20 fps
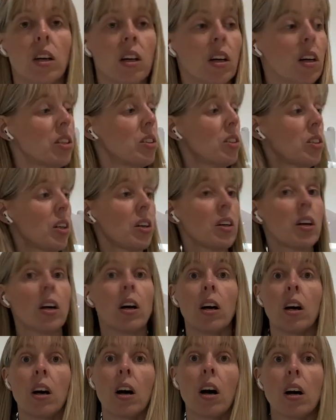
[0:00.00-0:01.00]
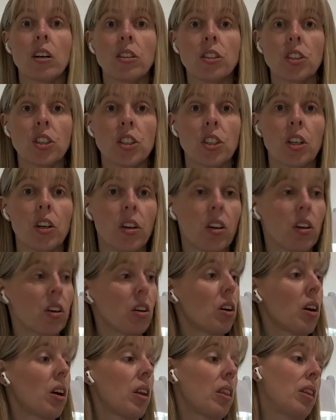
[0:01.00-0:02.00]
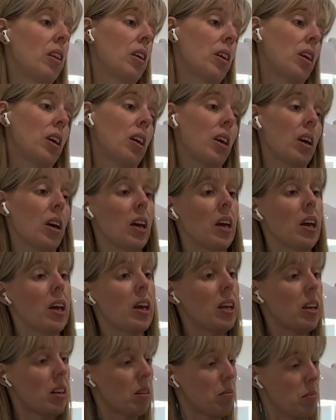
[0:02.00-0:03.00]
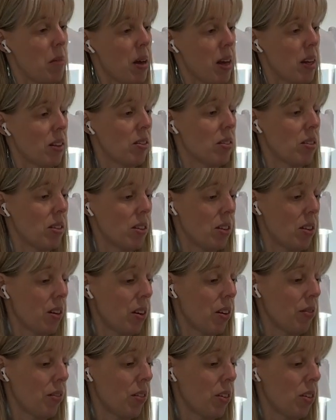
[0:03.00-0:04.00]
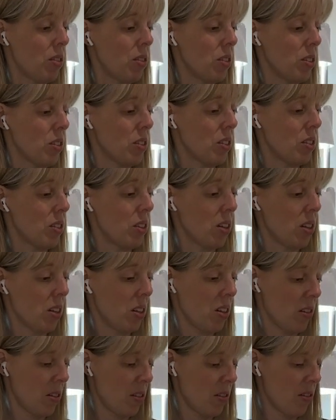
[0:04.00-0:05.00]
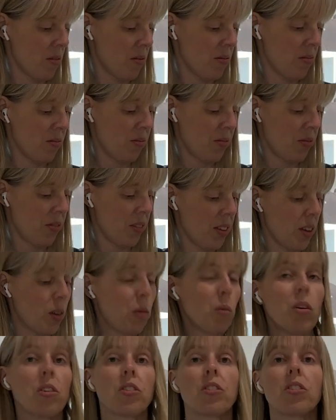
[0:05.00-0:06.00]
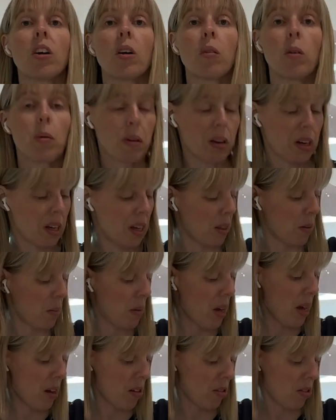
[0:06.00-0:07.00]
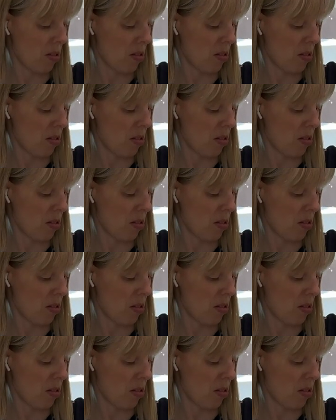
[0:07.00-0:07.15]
So I'll just show you the heat mats that I've got. You watch, I might be able to get them out.